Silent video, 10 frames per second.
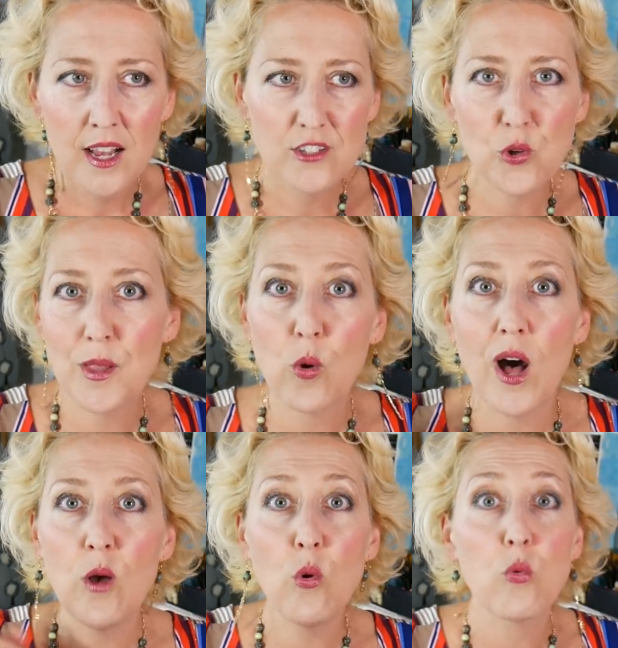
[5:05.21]
So I'm like, well,
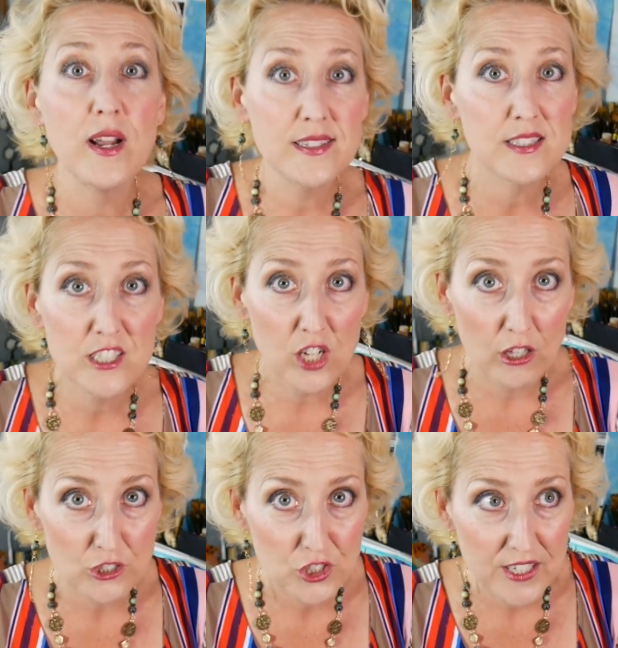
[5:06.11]
I will run into the
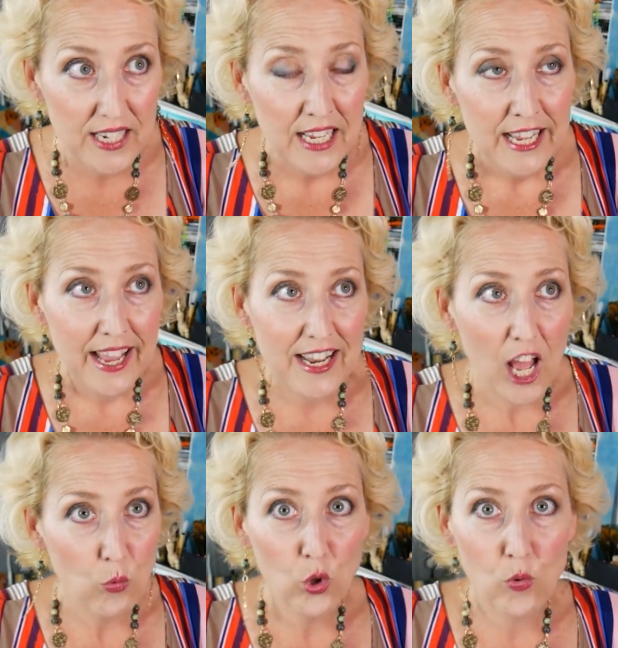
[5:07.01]
Dollar Tree, and
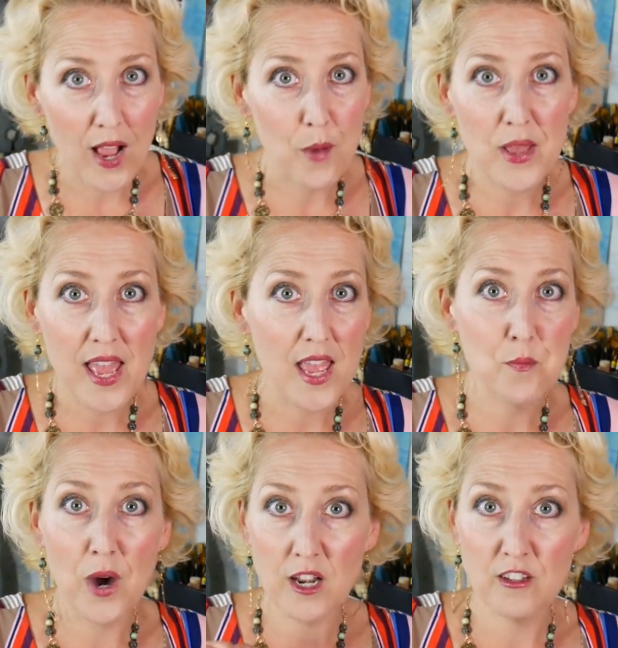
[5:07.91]
I will grab
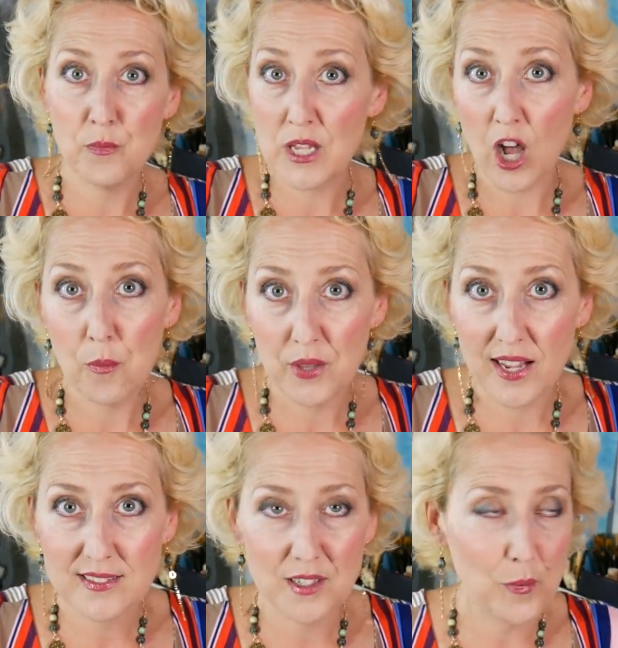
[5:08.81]
a bottle of B-complex.